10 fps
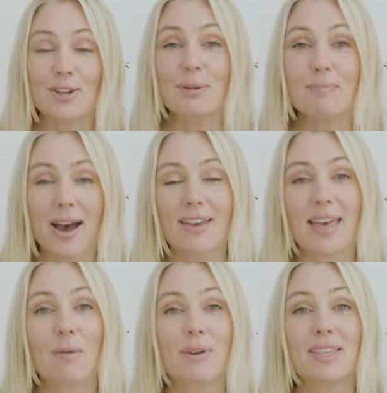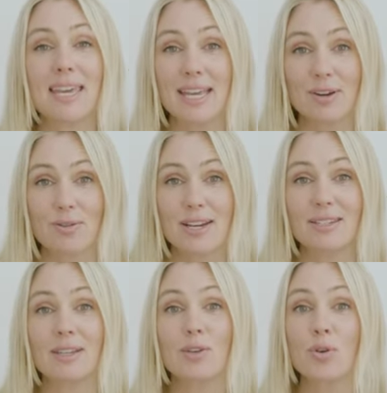you combine that with
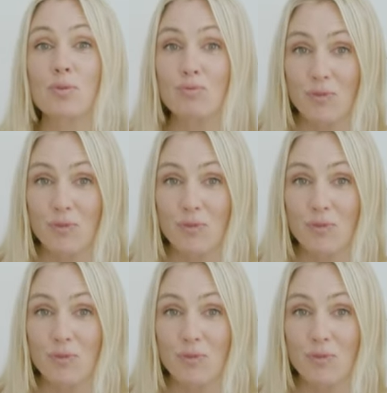increasing your